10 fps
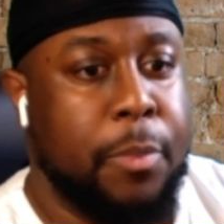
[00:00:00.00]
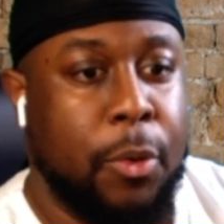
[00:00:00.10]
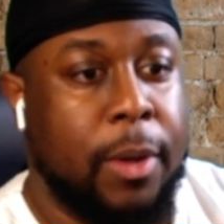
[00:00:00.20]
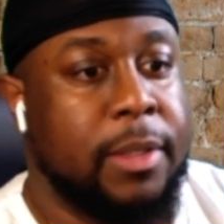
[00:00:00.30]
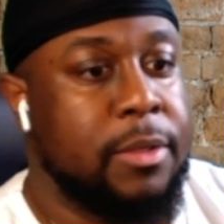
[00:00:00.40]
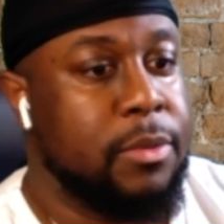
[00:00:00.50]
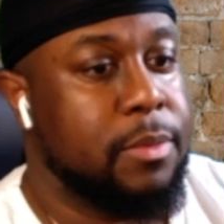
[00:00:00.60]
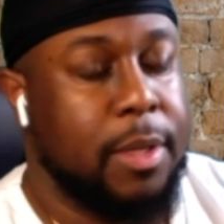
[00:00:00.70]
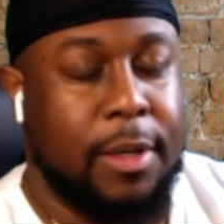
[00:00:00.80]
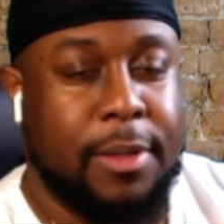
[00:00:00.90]
Portland,
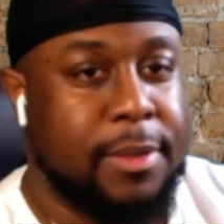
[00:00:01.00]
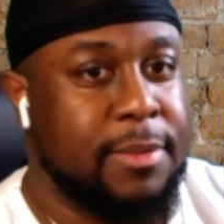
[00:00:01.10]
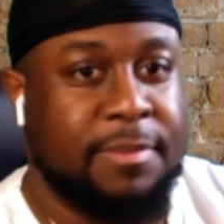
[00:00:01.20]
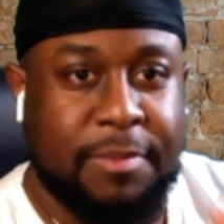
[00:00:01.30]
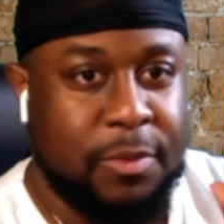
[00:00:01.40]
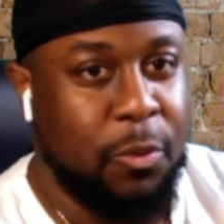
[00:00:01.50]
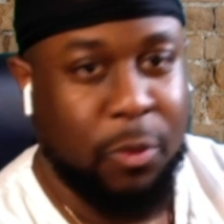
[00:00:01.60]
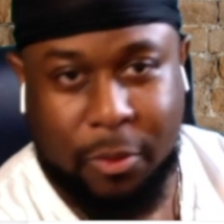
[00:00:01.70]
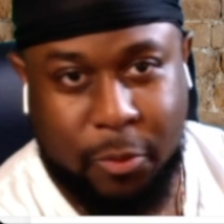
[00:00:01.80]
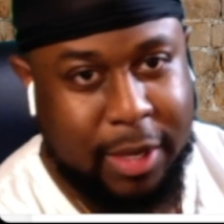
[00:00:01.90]

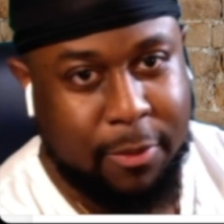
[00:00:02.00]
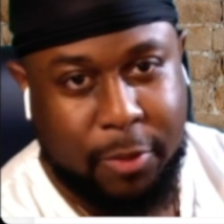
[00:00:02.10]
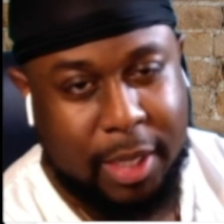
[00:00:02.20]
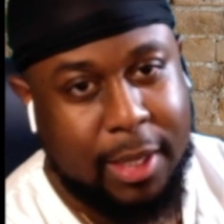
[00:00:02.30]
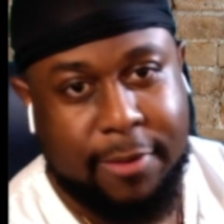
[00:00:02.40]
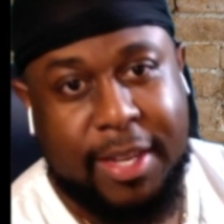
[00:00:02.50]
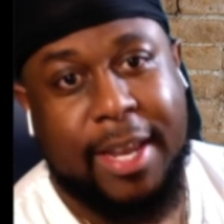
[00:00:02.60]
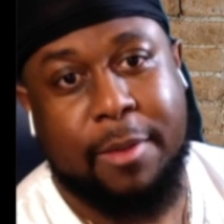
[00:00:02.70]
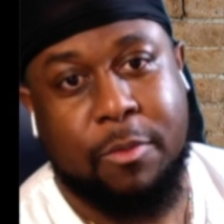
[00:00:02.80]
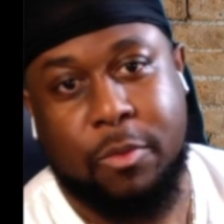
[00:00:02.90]
we love
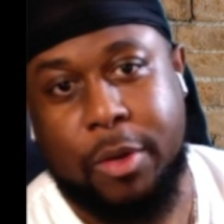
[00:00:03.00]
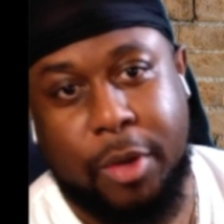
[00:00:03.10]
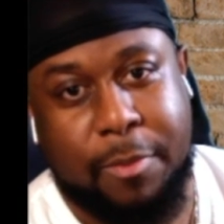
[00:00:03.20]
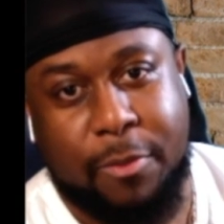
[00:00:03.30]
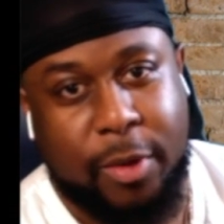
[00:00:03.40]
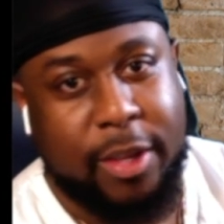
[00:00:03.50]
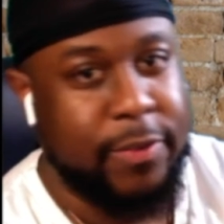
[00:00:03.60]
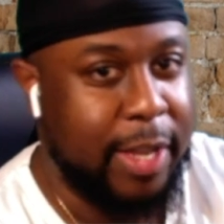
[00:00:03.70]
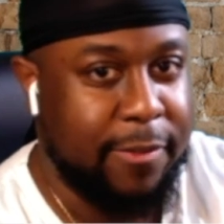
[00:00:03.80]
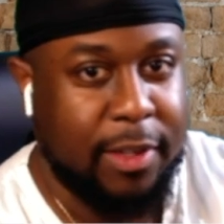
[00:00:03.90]
Dame. We
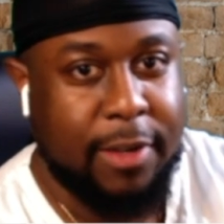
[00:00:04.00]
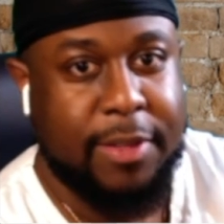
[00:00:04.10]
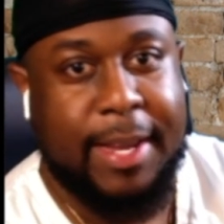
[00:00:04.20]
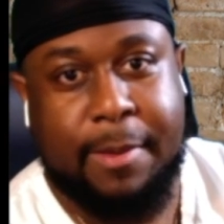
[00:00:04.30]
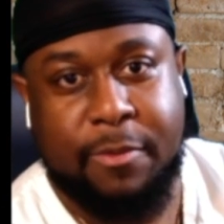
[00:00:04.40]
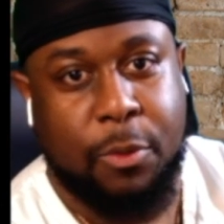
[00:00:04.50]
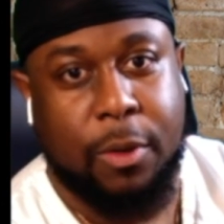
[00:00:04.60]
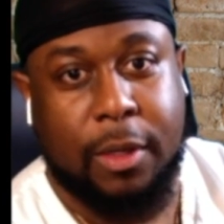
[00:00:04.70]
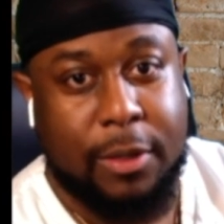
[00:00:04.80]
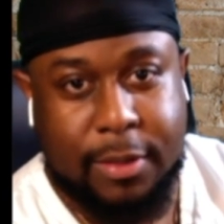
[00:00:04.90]
have loved Dame for a
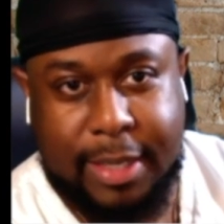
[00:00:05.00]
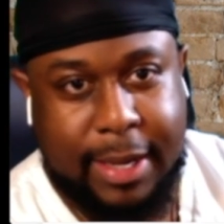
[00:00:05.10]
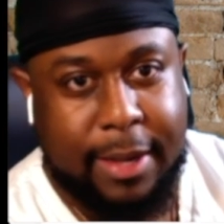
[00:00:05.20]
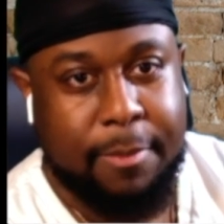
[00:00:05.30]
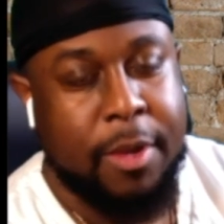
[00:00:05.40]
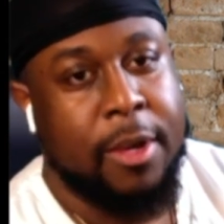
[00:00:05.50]
long time.